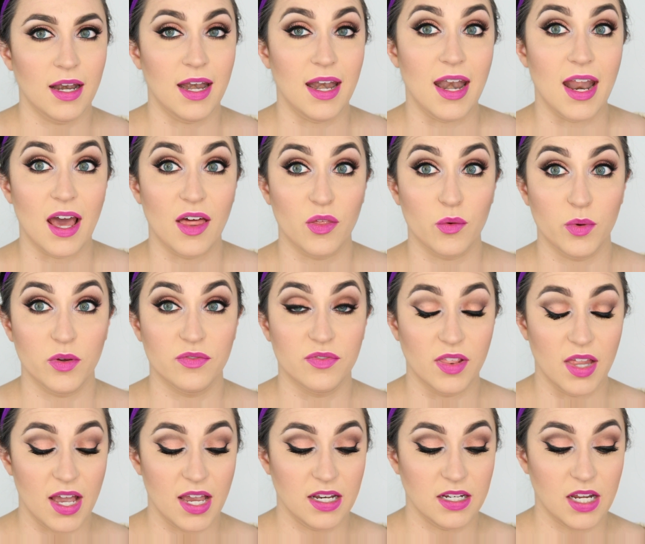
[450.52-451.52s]
Now that we've
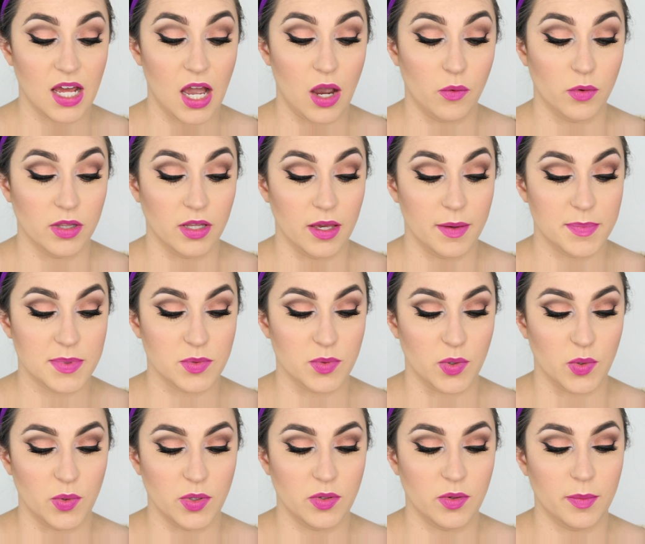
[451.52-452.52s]
lined our lips,
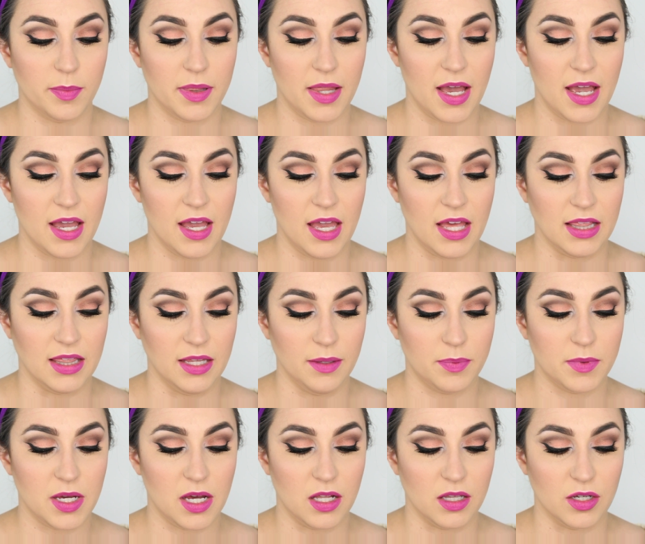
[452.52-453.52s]
we're going to apply a
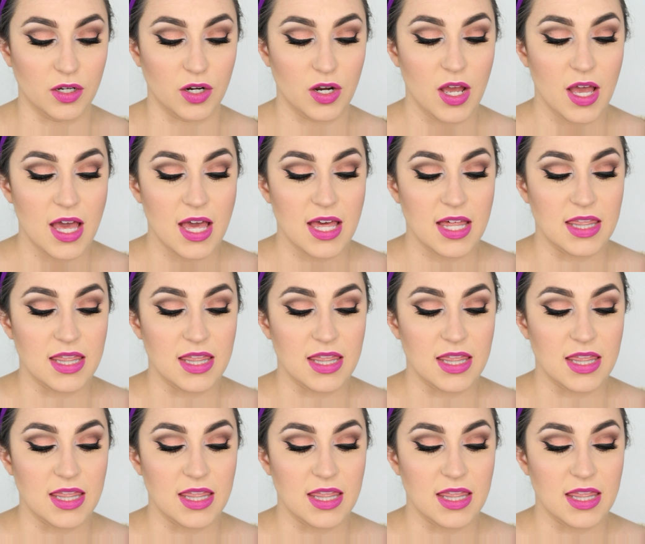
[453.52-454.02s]
lip color.